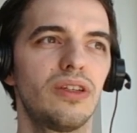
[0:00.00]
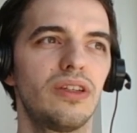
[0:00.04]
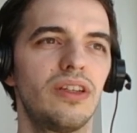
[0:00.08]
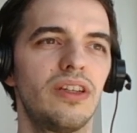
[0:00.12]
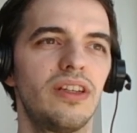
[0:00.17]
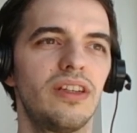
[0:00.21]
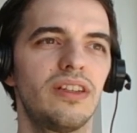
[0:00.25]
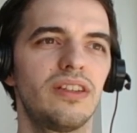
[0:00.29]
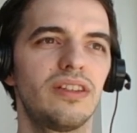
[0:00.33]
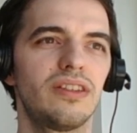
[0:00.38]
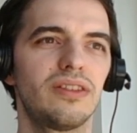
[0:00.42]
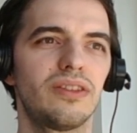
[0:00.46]

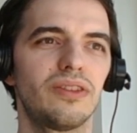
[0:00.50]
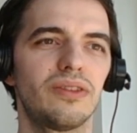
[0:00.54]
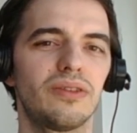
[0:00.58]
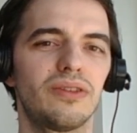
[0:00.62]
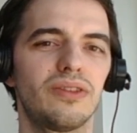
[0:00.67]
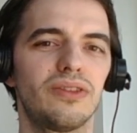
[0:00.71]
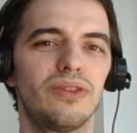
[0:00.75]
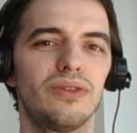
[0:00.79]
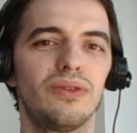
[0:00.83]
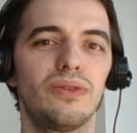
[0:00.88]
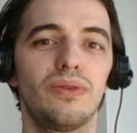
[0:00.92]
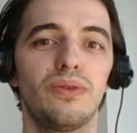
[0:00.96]

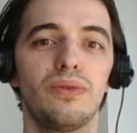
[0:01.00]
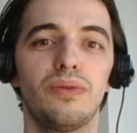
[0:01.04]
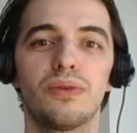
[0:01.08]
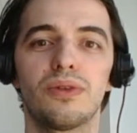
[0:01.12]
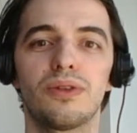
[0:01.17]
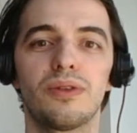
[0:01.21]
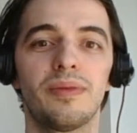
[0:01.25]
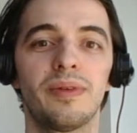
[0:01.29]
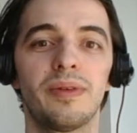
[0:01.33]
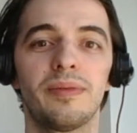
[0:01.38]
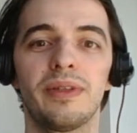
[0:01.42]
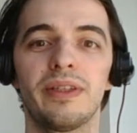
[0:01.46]
2
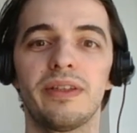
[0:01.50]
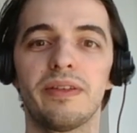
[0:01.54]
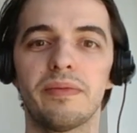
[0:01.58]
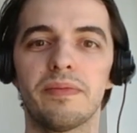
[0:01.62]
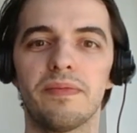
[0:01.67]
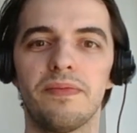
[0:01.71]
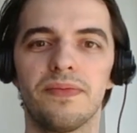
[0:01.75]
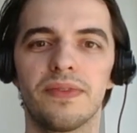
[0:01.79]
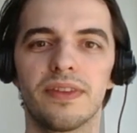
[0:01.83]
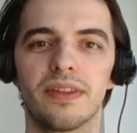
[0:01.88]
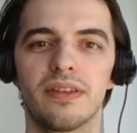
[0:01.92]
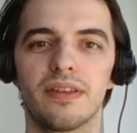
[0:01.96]
or maybe
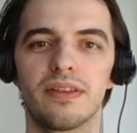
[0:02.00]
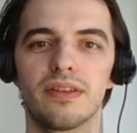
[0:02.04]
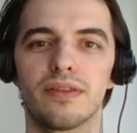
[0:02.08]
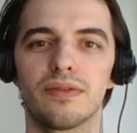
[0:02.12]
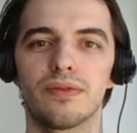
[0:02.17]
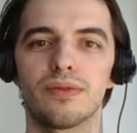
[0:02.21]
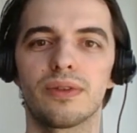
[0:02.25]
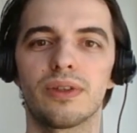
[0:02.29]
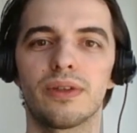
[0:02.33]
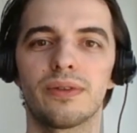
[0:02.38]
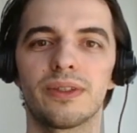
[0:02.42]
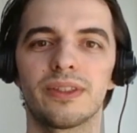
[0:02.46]

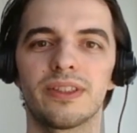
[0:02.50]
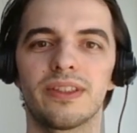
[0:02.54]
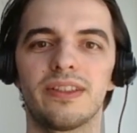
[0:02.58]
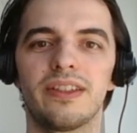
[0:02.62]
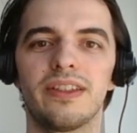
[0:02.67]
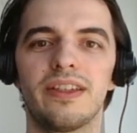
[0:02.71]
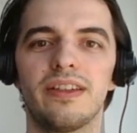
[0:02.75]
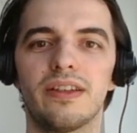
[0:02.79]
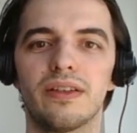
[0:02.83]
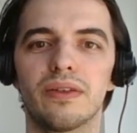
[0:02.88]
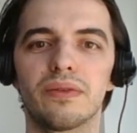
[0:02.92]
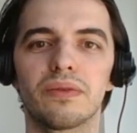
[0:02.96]
4 hours a
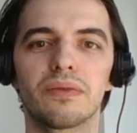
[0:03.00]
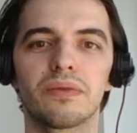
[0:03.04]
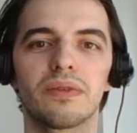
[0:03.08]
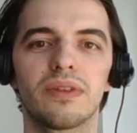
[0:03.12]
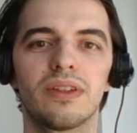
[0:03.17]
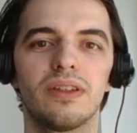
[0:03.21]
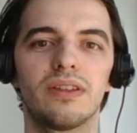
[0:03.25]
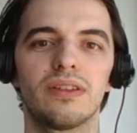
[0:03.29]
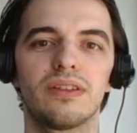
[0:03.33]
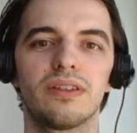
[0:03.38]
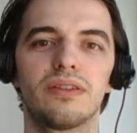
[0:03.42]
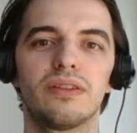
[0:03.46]
day on
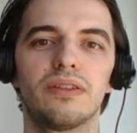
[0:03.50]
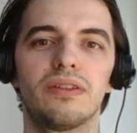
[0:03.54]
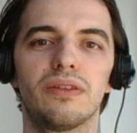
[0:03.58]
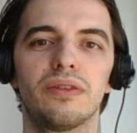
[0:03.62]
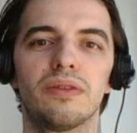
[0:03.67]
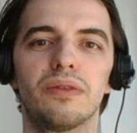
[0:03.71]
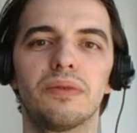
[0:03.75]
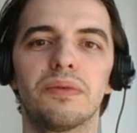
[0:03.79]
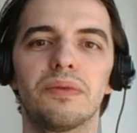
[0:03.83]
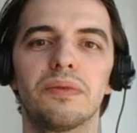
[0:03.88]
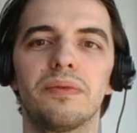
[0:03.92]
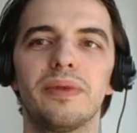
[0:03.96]

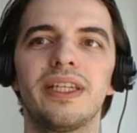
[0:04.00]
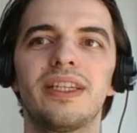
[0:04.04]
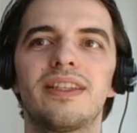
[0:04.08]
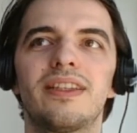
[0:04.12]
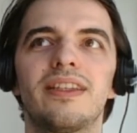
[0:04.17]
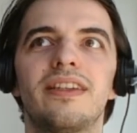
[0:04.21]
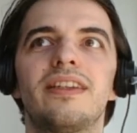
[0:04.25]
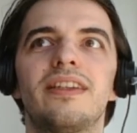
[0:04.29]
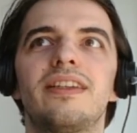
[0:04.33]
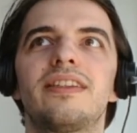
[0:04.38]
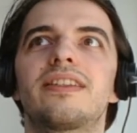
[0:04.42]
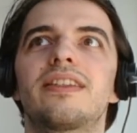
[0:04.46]

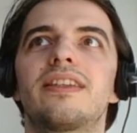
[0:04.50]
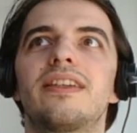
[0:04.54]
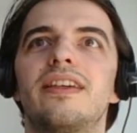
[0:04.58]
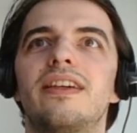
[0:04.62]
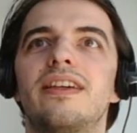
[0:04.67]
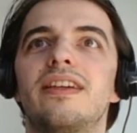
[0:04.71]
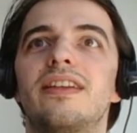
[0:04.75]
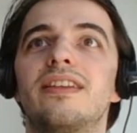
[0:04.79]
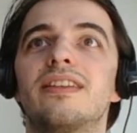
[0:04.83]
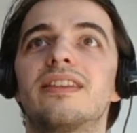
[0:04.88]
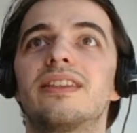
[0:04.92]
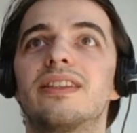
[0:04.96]
weekdays
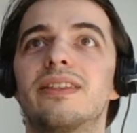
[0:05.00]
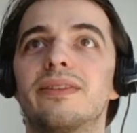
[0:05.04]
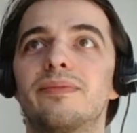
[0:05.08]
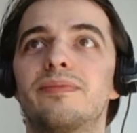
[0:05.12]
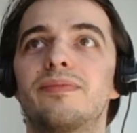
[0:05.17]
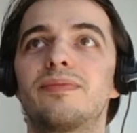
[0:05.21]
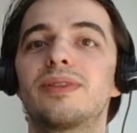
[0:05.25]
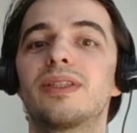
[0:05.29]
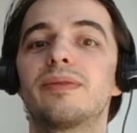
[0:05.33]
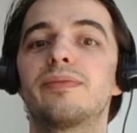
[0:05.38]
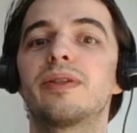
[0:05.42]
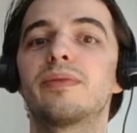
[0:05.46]
and
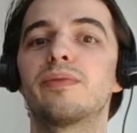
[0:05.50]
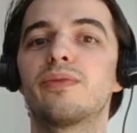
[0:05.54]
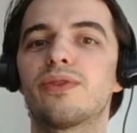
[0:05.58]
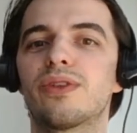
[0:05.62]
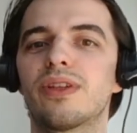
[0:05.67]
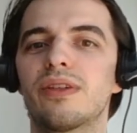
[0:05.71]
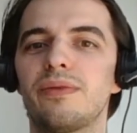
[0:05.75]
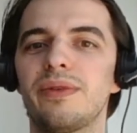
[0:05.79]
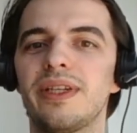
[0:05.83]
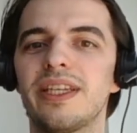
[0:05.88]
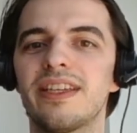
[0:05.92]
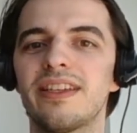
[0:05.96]
somewhat more
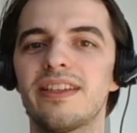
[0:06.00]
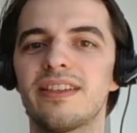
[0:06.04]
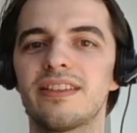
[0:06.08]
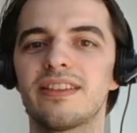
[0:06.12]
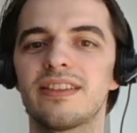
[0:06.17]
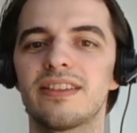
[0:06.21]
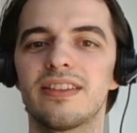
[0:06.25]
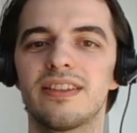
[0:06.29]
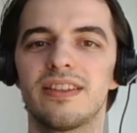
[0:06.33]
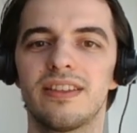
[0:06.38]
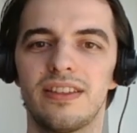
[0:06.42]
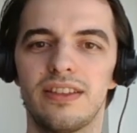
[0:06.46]
on
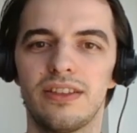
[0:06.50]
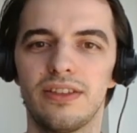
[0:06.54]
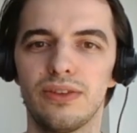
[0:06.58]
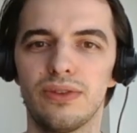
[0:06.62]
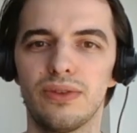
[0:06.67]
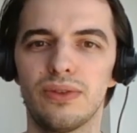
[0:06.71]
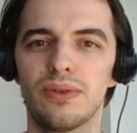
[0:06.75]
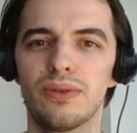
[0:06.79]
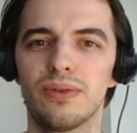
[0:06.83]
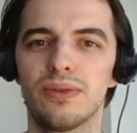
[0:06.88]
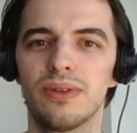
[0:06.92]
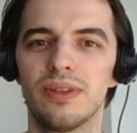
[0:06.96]
weekends
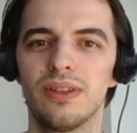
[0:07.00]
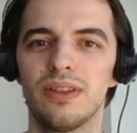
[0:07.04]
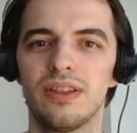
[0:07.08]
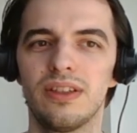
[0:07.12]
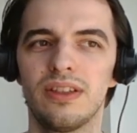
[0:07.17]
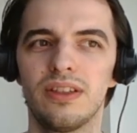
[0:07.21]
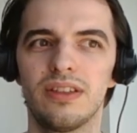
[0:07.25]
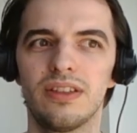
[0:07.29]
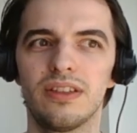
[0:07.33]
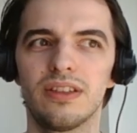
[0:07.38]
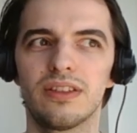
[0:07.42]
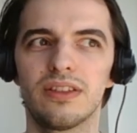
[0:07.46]
to
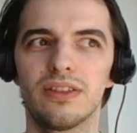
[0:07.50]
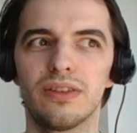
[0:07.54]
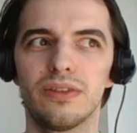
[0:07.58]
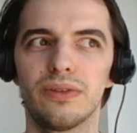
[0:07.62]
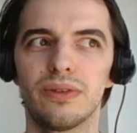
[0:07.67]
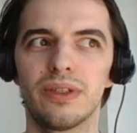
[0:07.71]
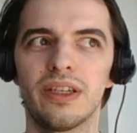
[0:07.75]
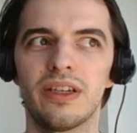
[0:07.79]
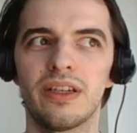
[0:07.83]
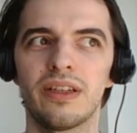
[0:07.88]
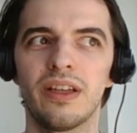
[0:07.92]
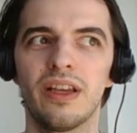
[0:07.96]
do
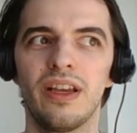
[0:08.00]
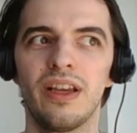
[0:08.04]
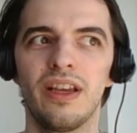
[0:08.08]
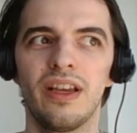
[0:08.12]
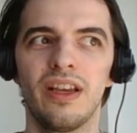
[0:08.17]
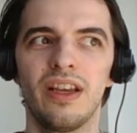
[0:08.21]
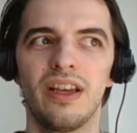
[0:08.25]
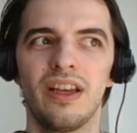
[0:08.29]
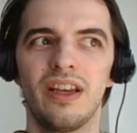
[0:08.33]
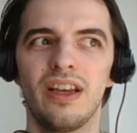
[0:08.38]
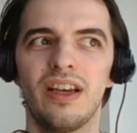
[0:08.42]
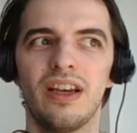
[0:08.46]
that,
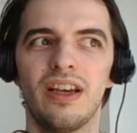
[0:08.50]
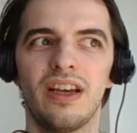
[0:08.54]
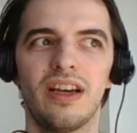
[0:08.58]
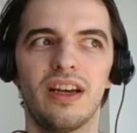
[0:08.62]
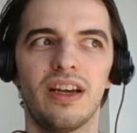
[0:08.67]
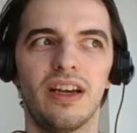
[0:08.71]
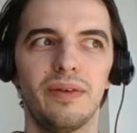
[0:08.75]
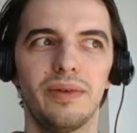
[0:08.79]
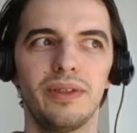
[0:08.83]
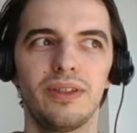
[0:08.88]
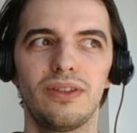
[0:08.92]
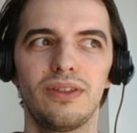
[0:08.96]

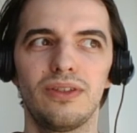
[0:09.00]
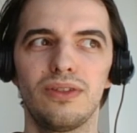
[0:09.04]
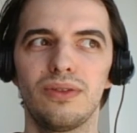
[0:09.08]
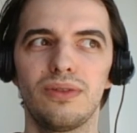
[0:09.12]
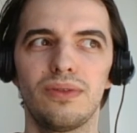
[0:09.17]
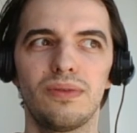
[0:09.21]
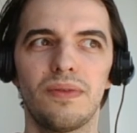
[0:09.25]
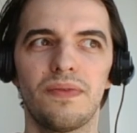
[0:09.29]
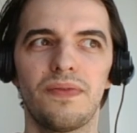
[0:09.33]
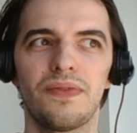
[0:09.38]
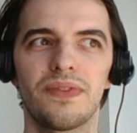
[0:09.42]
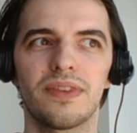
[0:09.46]
I would
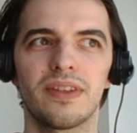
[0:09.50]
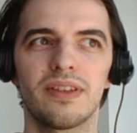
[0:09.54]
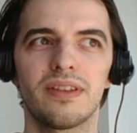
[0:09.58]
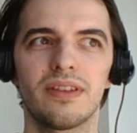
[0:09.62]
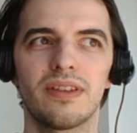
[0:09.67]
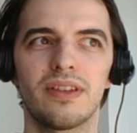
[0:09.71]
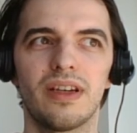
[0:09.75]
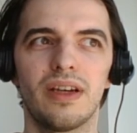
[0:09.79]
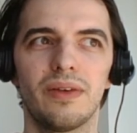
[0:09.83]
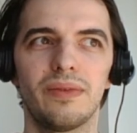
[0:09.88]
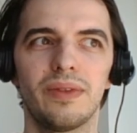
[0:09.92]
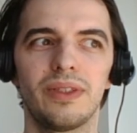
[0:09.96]
do
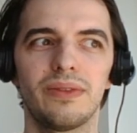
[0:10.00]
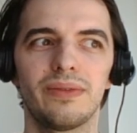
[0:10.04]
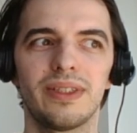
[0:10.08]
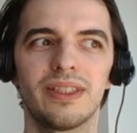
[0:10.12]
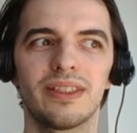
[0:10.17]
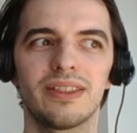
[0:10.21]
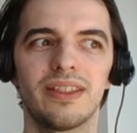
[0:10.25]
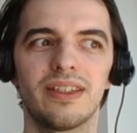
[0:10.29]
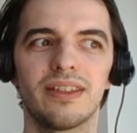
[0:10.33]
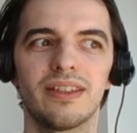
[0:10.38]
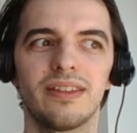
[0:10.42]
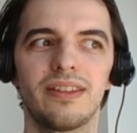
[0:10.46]

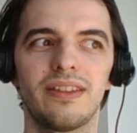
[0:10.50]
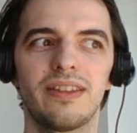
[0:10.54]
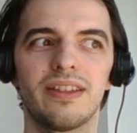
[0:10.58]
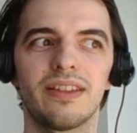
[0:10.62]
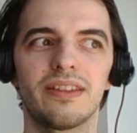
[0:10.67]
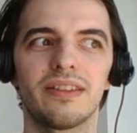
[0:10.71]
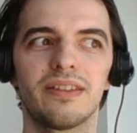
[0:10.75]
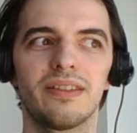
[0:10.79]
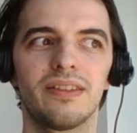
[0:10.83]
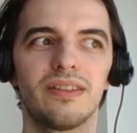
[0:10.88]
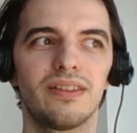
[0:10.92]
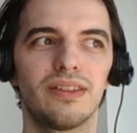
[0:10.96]
exactly
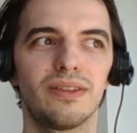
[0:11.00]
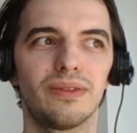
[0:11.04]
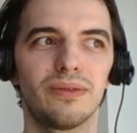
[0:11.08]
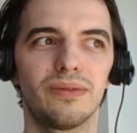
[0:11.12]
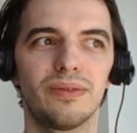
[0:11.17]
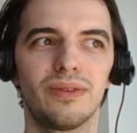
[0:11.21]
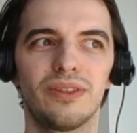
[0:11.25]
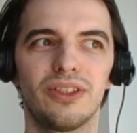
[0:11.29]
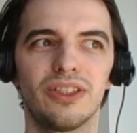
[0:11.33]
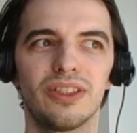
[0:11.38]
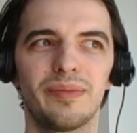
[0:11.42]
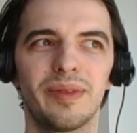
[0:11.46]
that. So
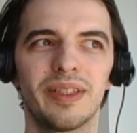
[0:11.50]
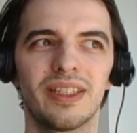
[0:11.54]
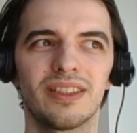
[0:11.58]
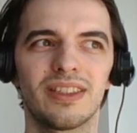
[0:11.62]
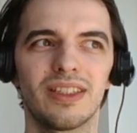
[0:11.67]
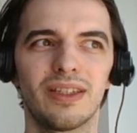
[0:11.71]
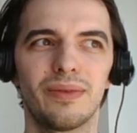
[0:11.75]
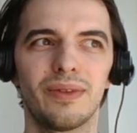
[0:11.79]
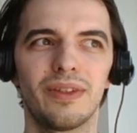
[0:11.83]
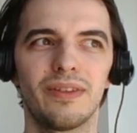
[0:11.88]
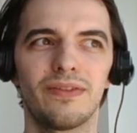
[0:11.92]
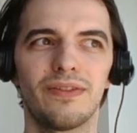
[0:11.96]
just because
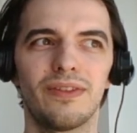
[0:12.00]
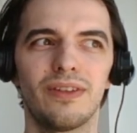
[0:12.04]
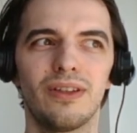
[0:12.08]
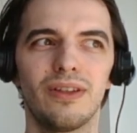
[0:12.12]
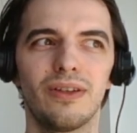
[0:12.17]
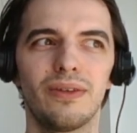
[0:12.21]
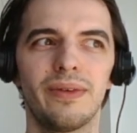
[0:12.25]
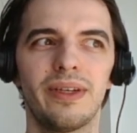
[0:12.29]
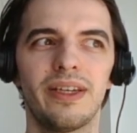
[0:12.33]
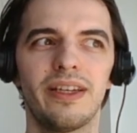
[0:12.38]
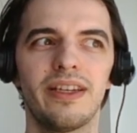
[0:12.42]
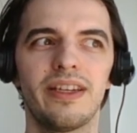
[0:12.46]
I wouldn't
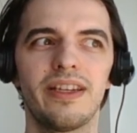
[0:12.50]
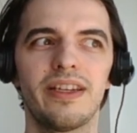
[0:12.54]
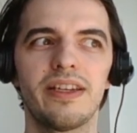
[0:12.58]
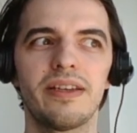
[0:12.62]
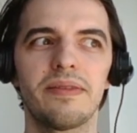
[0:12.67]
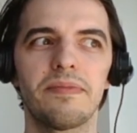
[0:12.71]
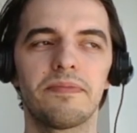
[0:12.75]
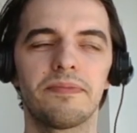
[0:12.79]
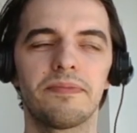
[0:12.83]
follow a